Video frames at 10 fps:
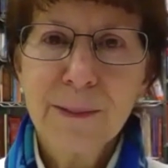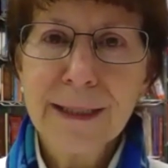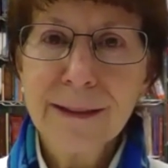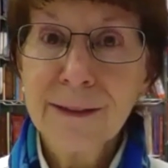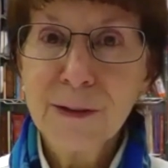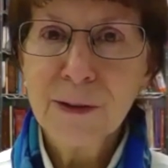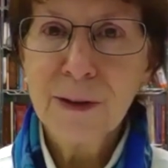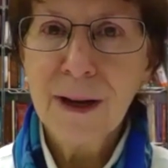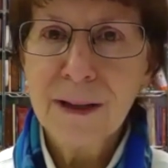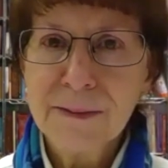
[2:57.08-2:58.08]
Blessings to
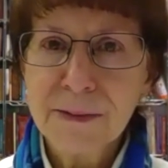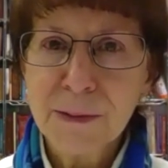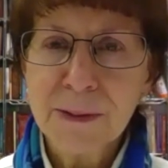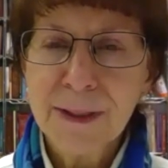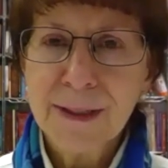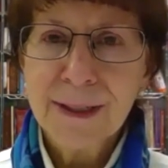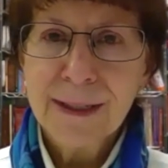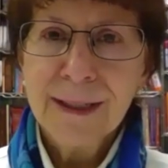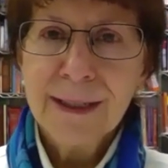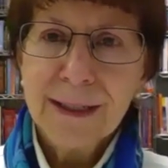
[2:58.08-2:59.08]
all of you.
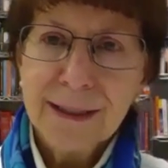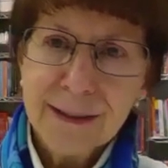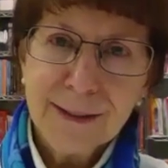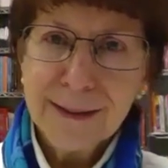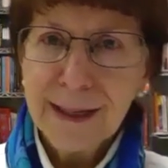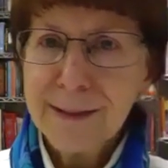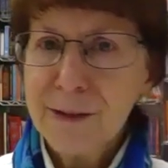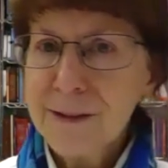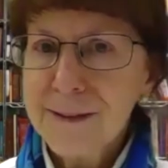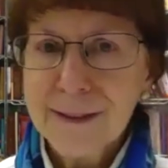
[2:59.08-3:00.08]
I
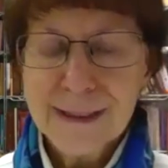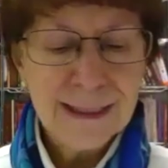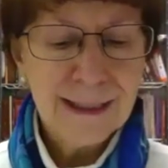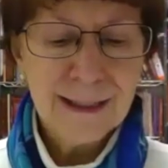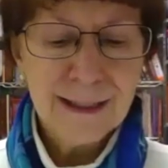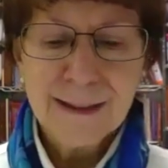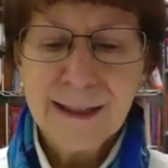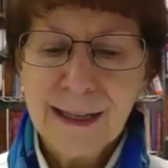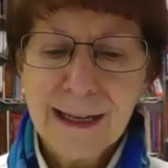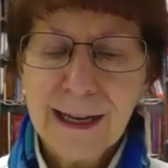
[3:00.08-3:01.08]
just,
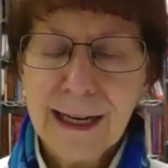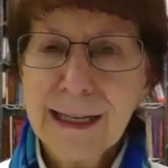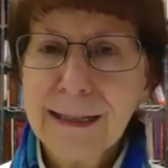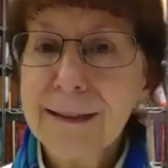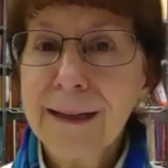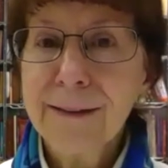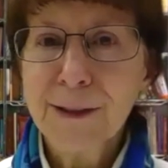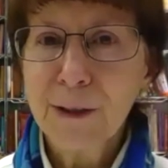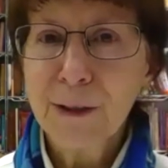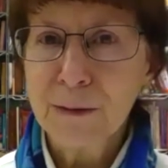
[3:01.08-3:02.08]
I guess I have
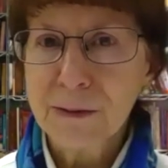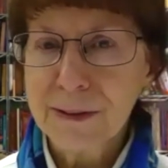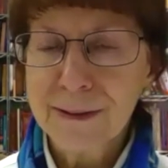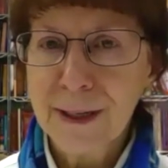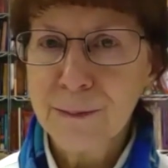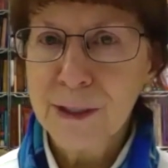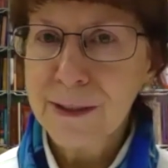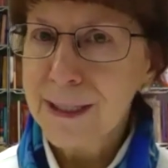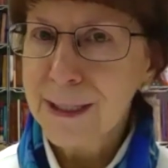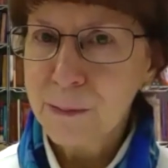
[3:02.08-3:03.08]
to close because I'm
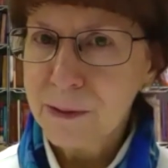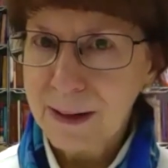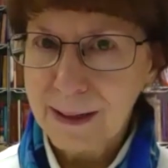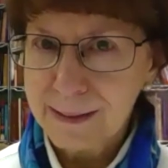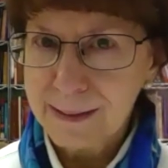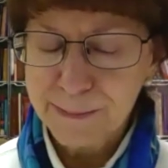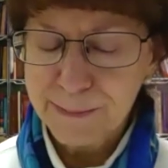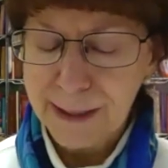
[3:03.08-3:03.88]
going to keep crying.